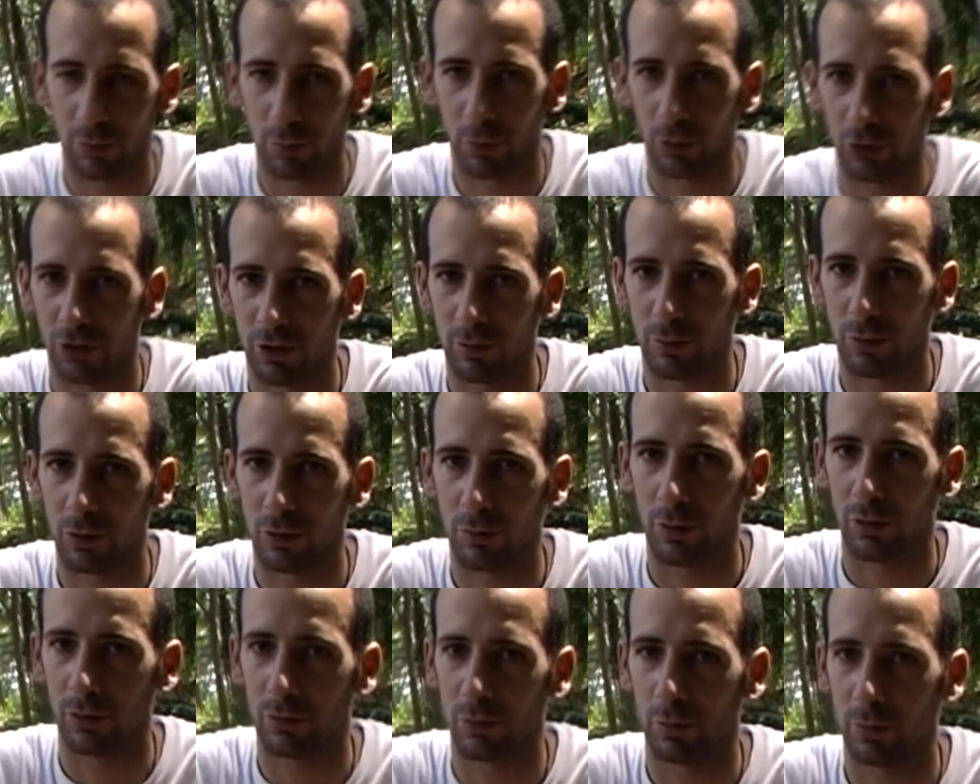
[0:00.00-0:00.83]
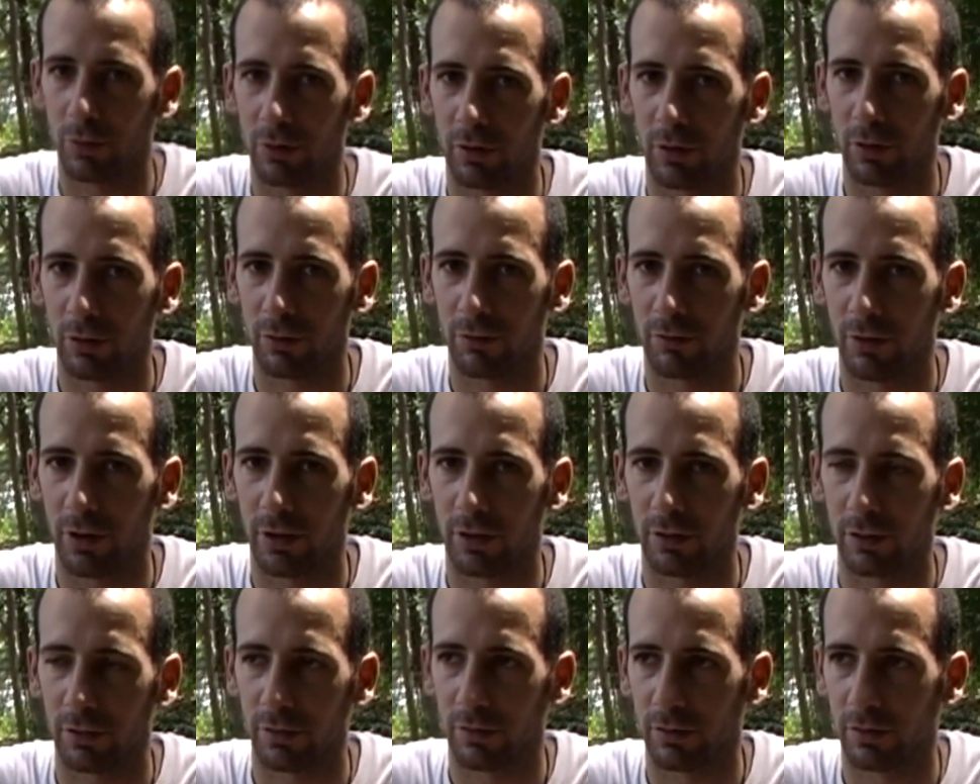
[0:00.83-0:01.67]
possible, but without
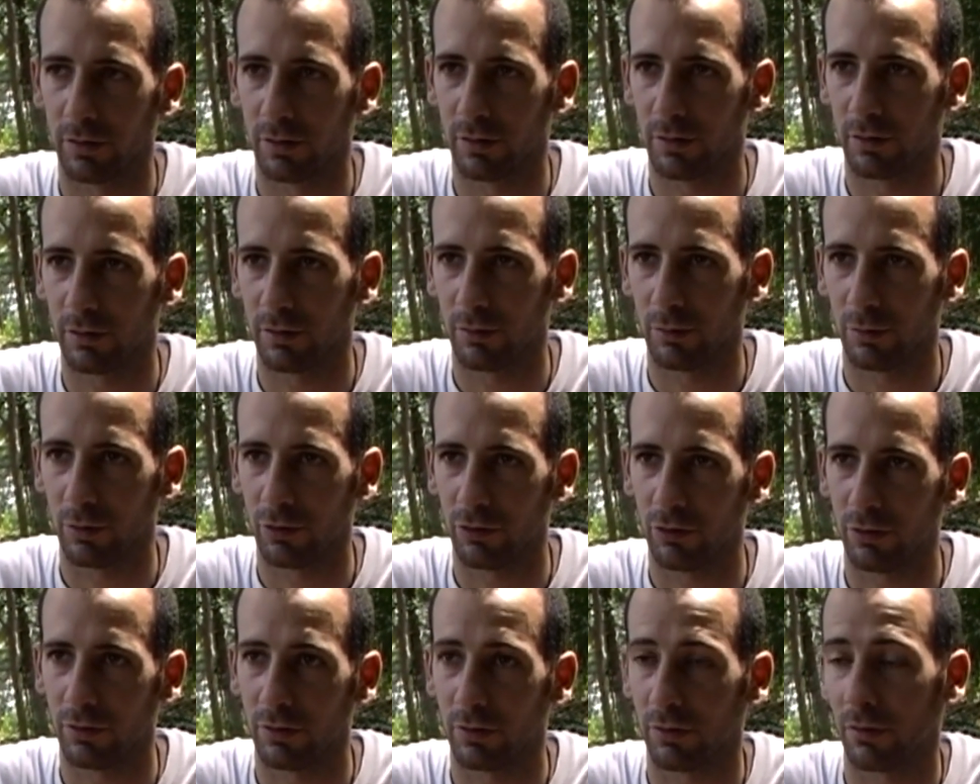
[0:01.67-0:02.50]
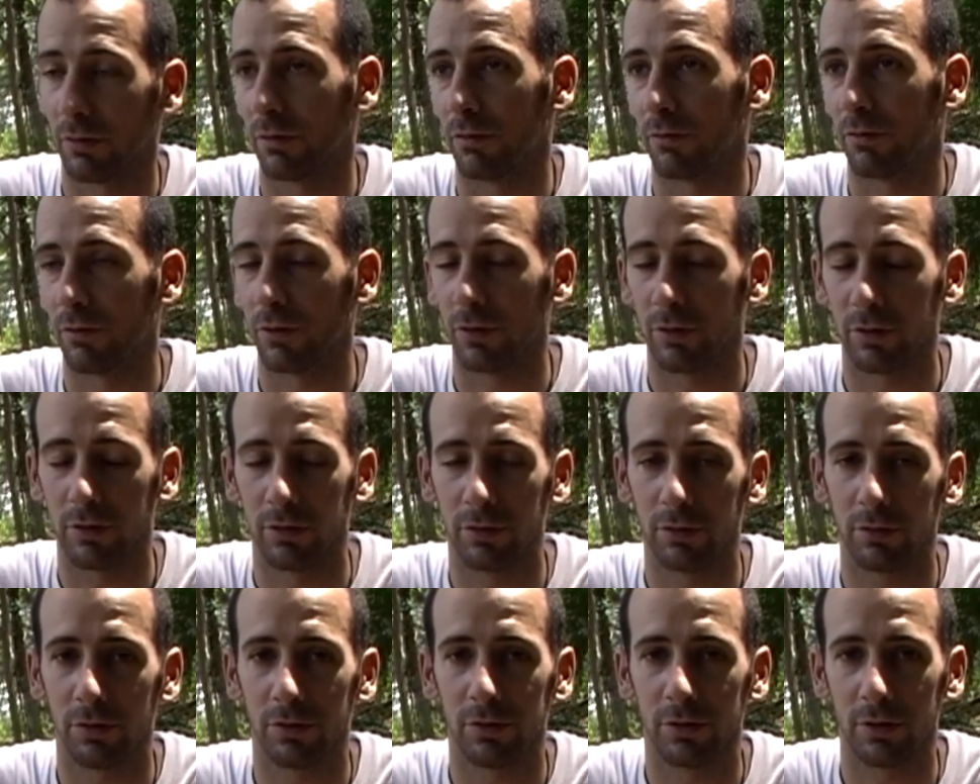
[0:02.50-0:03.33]
violence, which is a very
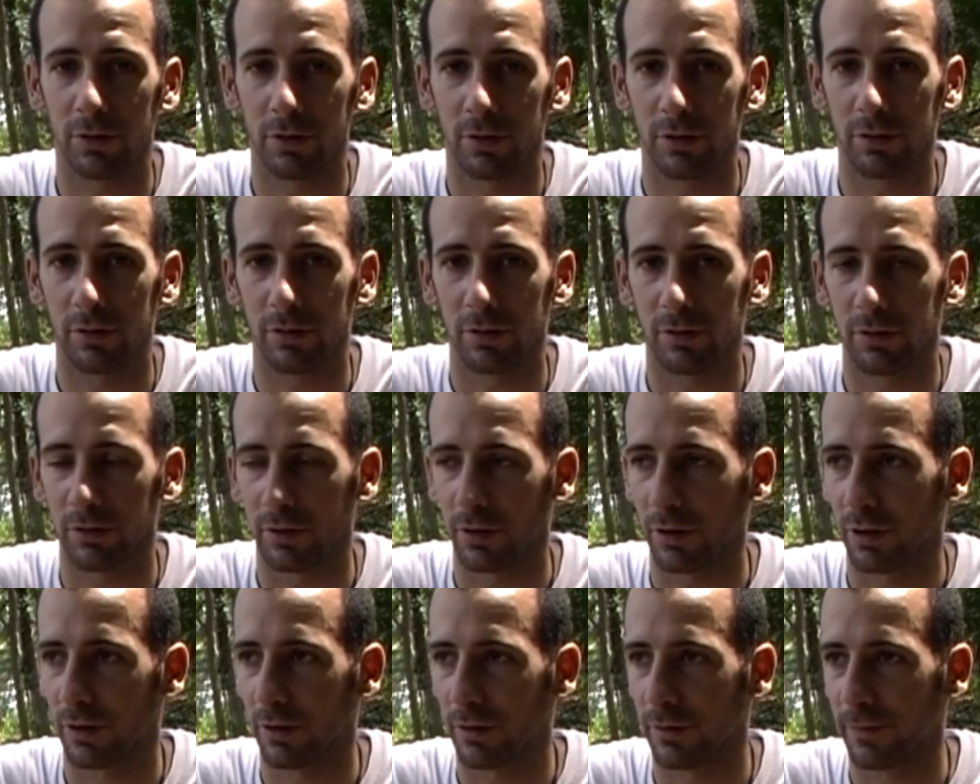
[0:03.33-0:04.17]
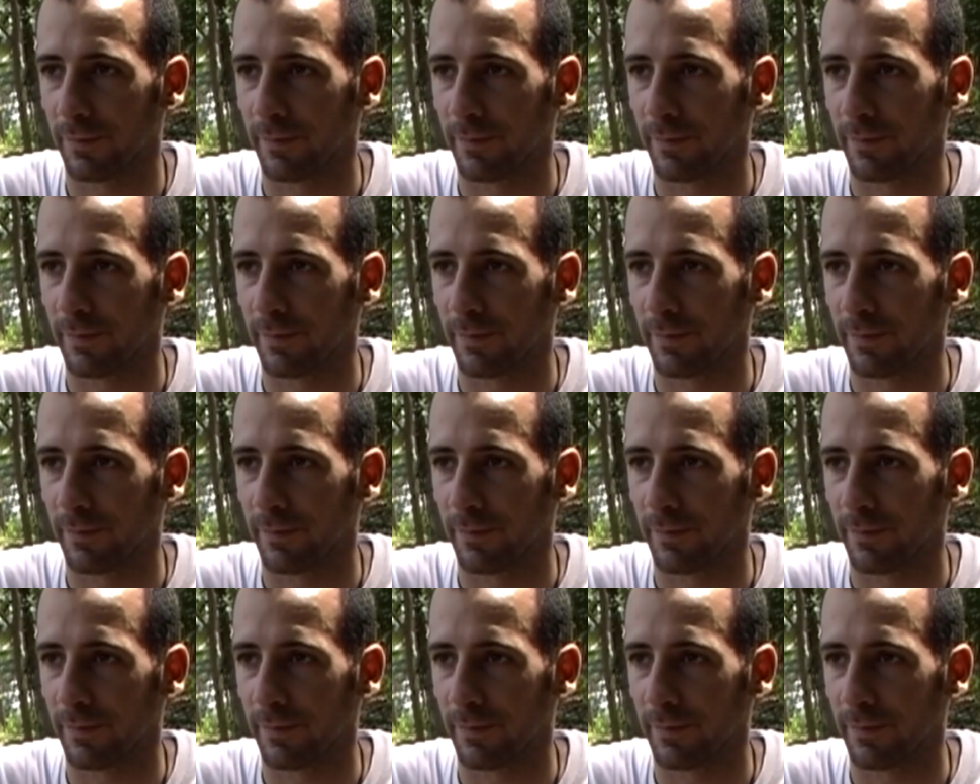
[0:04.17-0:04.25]
interesting idea, I think.